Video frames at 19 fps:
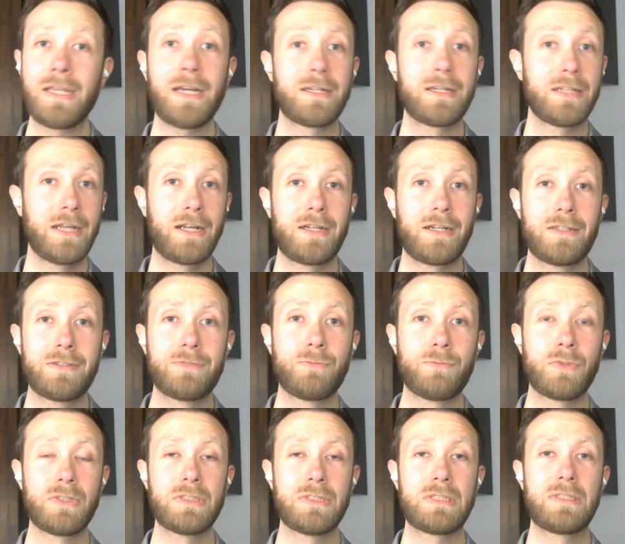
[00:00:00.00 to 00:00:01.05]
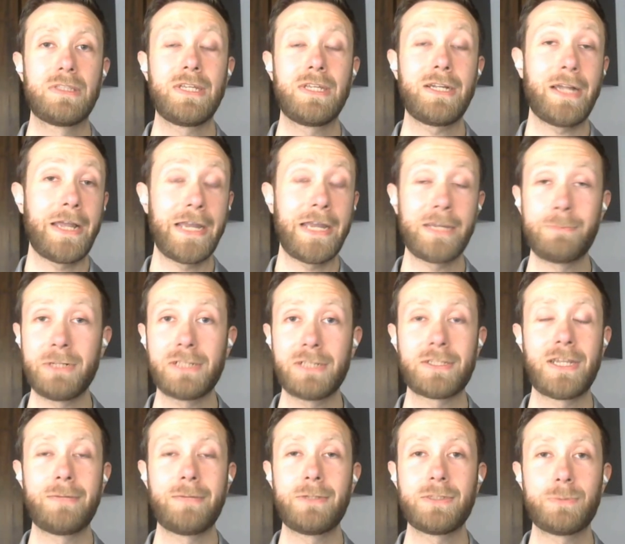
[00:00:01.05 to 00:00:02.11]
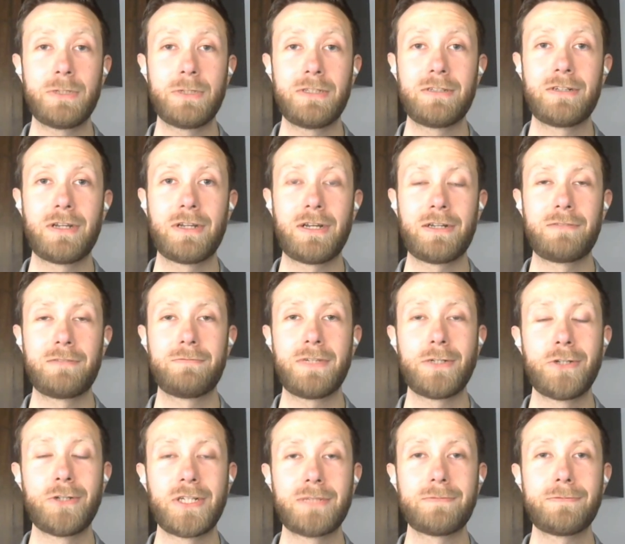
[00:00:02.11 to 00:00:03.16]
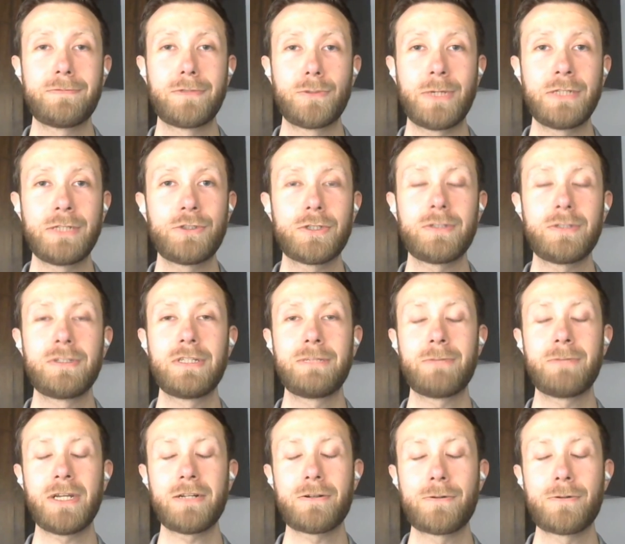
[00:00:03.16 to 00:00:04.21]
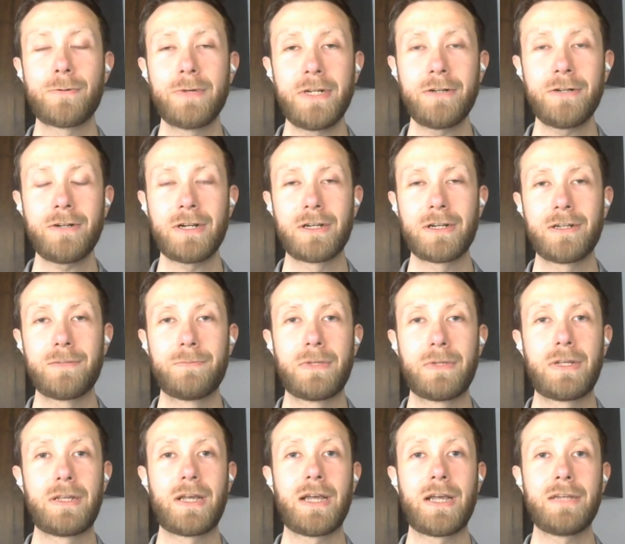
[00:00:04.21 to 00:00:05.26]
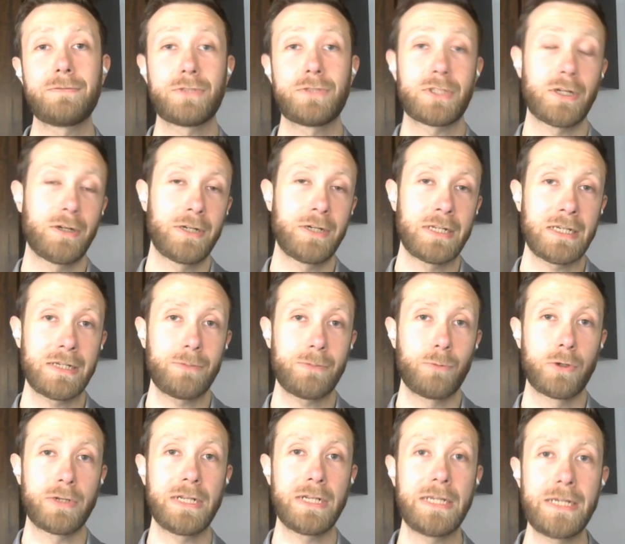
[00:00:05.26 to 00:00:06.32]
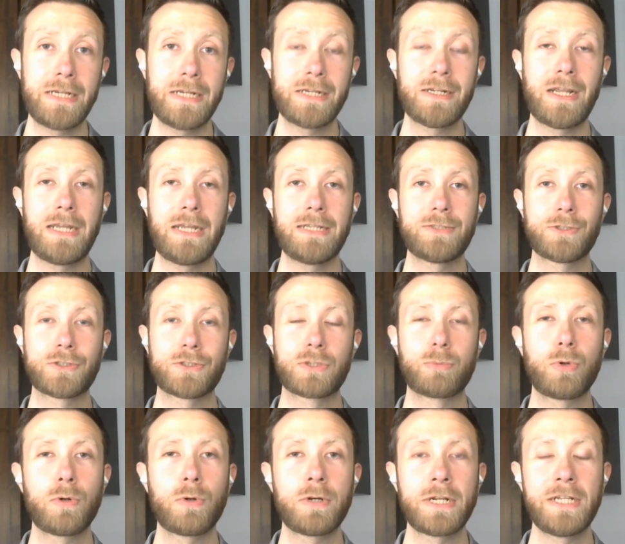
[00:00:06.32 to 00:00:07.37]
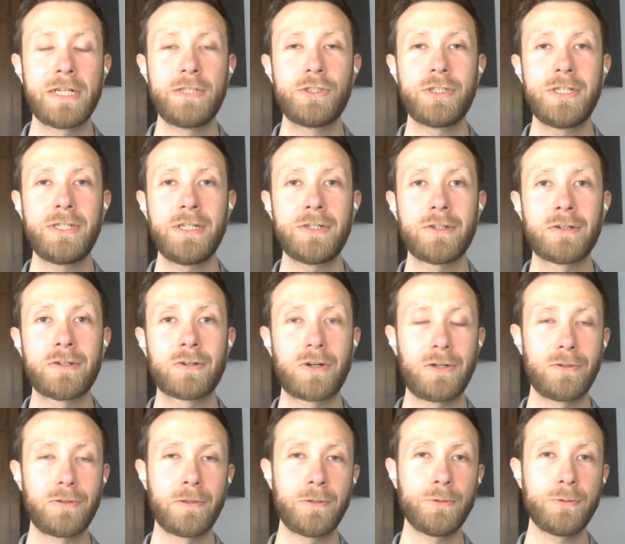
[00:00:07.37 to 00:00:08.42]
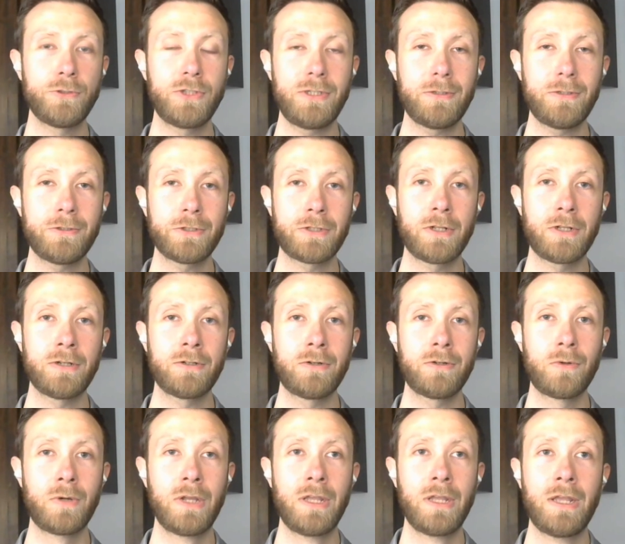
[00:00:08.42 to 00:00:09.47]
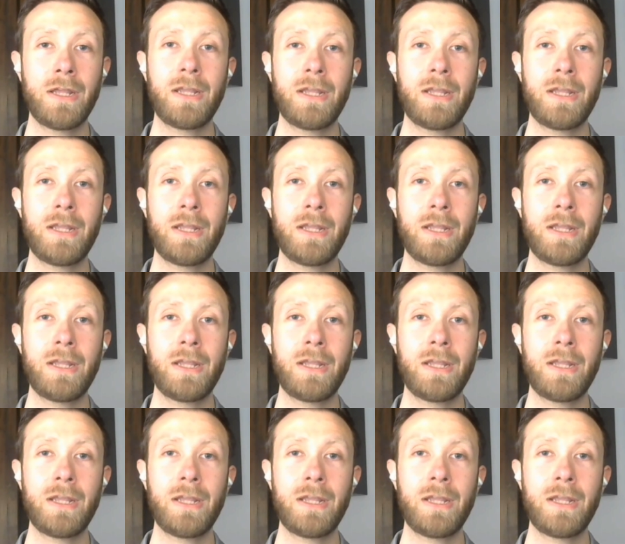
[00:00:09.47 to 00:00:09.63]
Yeah, uh, the admin exam has been uh, very influential in my career. Um, mm-hmm. I've started working as a support engineer all those years ago.